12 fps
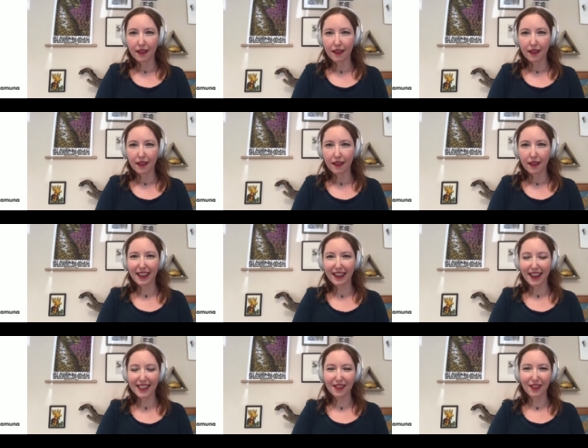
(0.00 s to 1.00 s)
I don't work
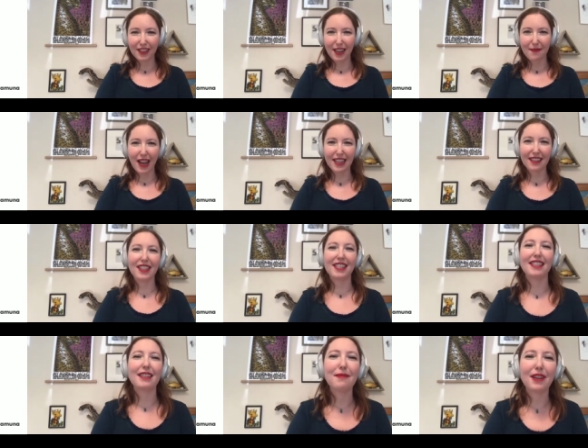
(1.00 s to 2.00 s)
as a full-time
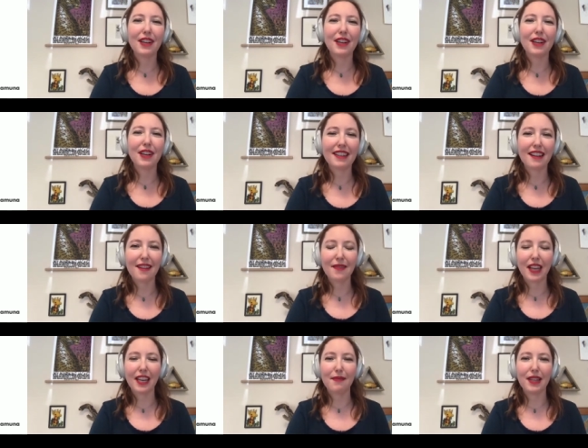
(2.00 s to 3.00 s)
activist anymore.
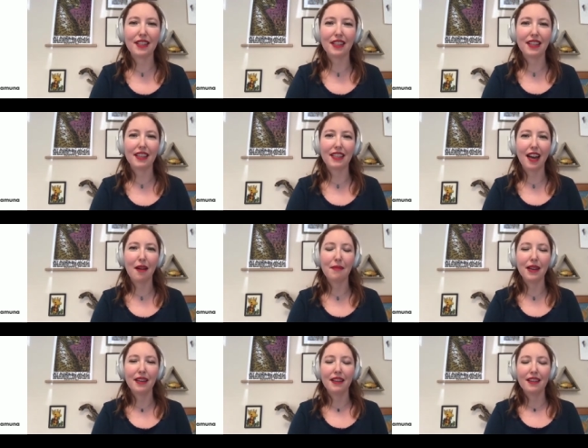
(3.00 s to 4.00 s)
Like I mentioned at the
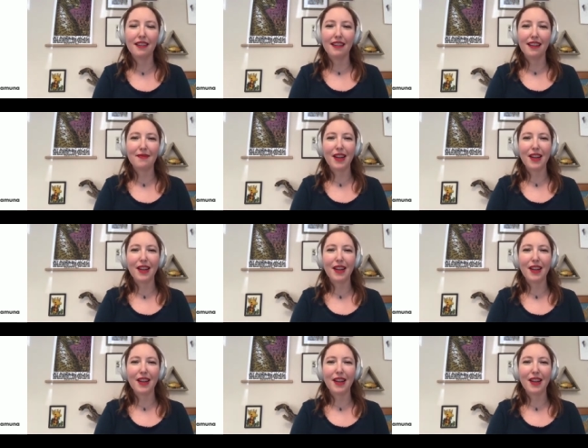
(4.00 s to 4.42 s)
top, I'm